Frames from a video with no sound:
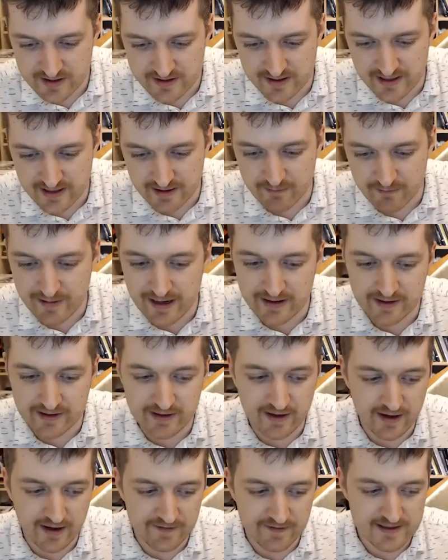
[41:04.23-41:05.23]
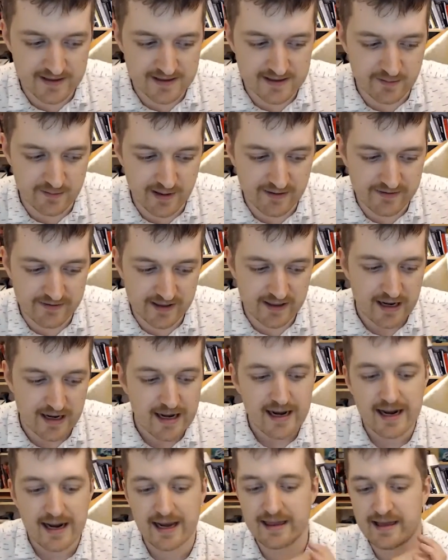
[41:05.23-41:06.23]
and I ran the office in Revit.
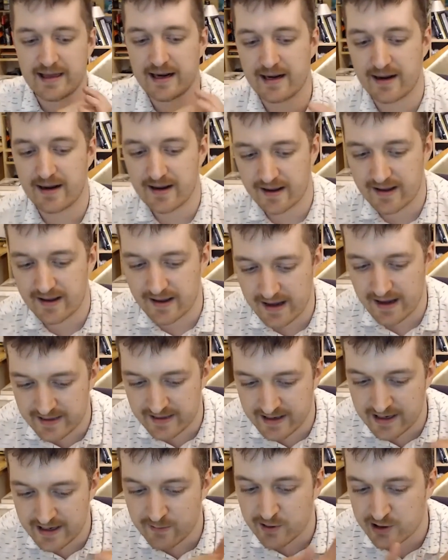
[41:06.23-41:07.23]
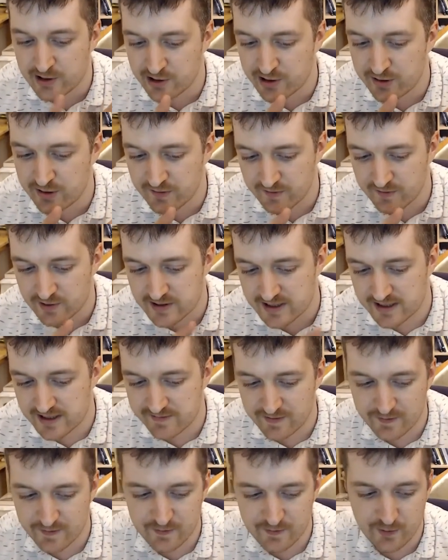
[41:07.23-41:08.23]
And then I went to university
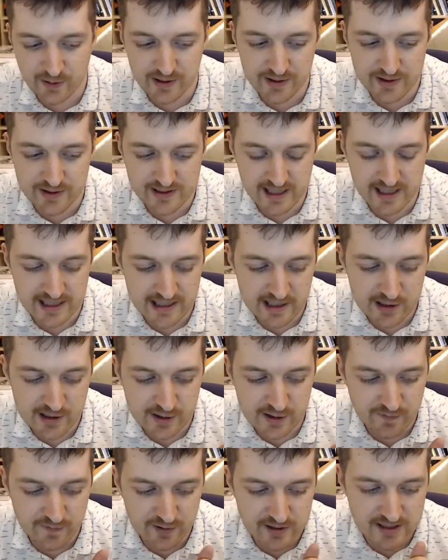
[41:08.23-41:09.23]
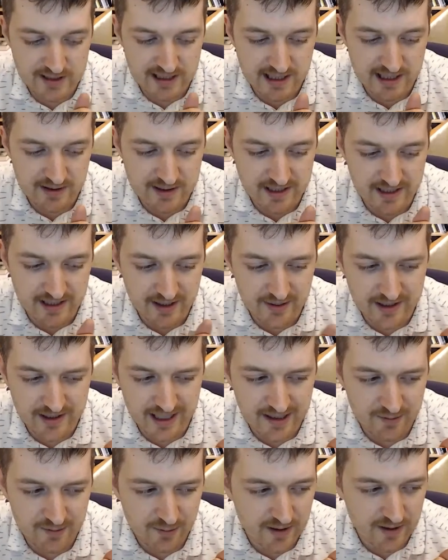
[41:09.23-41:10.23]
for 4 years. And in university, I was like, okay,
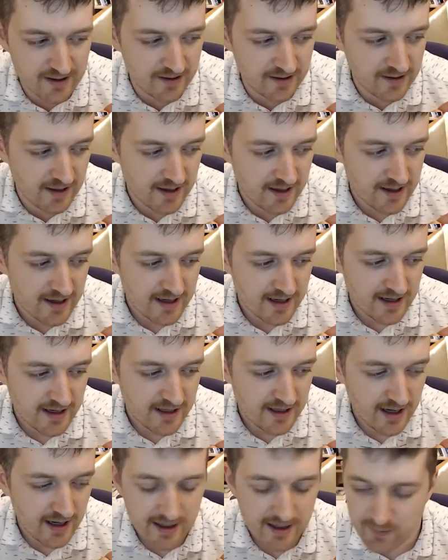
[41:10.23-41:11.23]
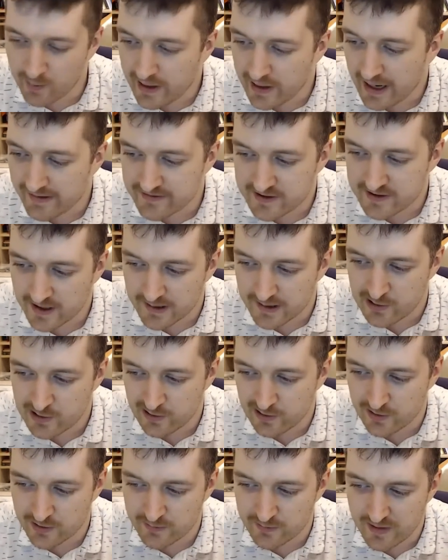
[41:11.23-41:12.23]
well, I won't have time to
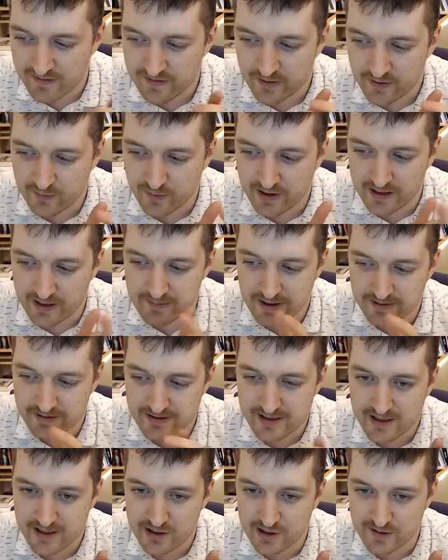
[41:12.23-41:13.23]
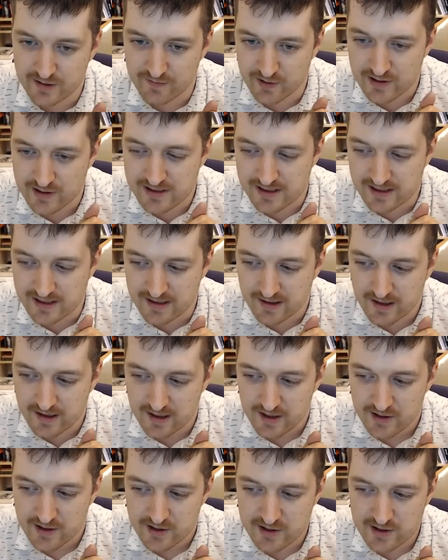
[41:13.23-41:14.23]
learn Revit when I'm outside university.
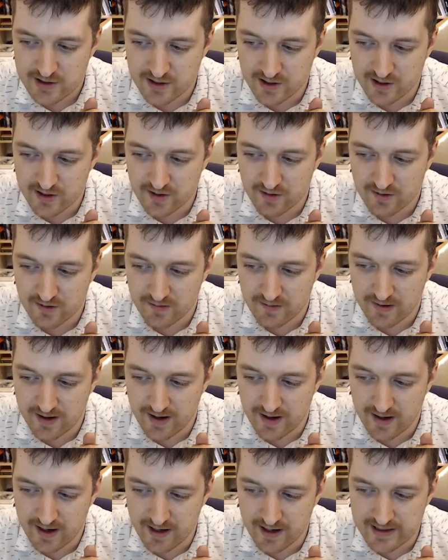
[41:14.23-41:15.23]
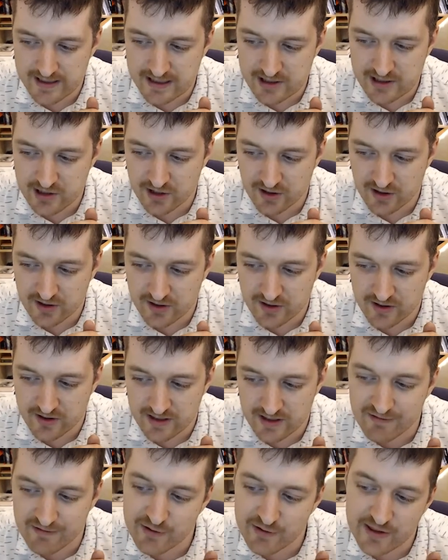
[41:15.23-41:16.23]
So I need to learn
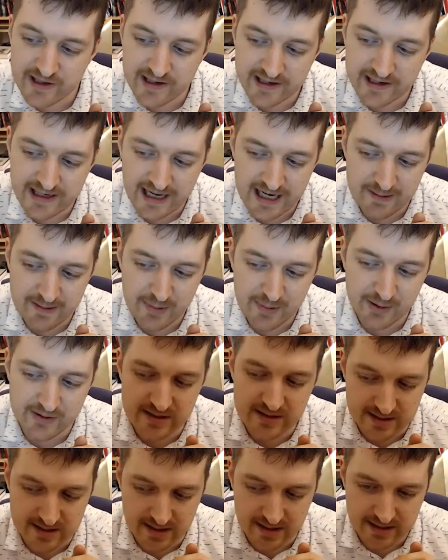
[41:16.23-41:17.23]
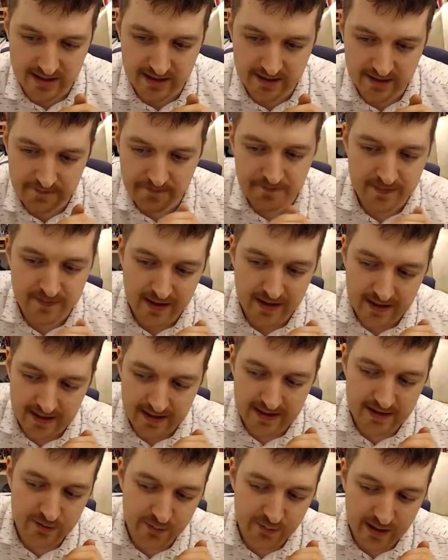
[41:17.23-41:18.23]
everything I can about designing
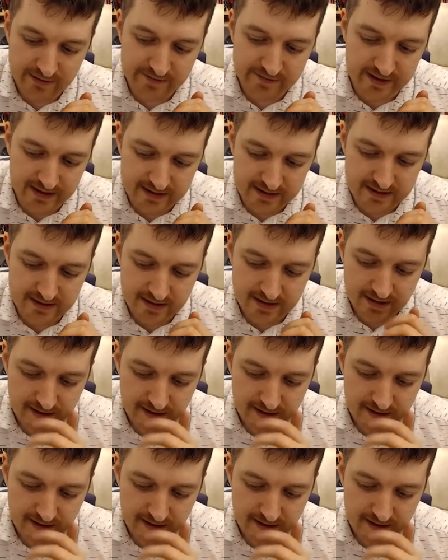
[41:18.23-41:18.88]
in Revit